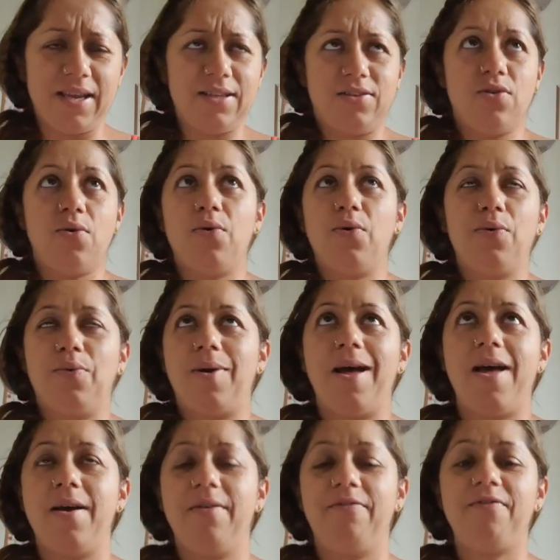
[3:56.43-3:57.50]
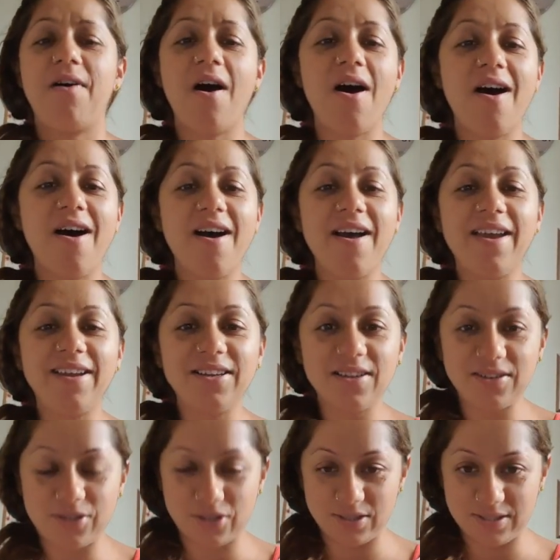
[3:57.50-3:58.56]
it's all fine.
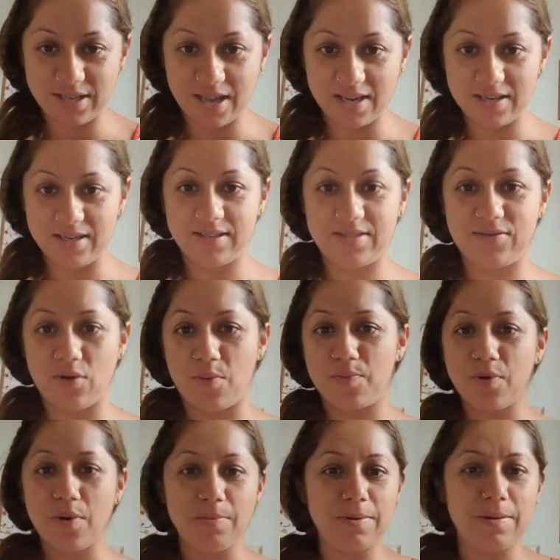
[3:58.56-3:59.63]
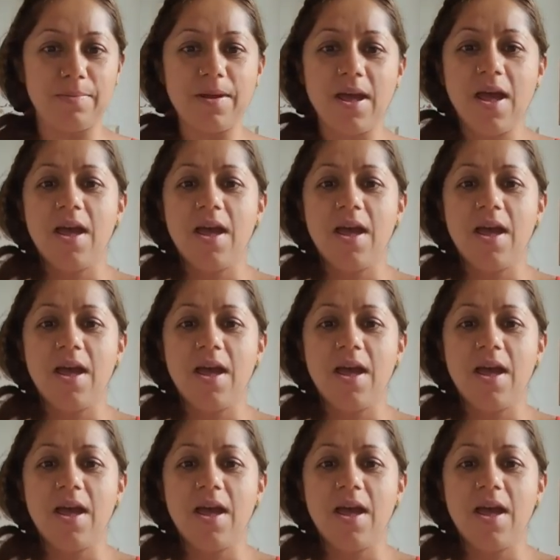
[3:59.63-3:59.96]
She said it's no problem.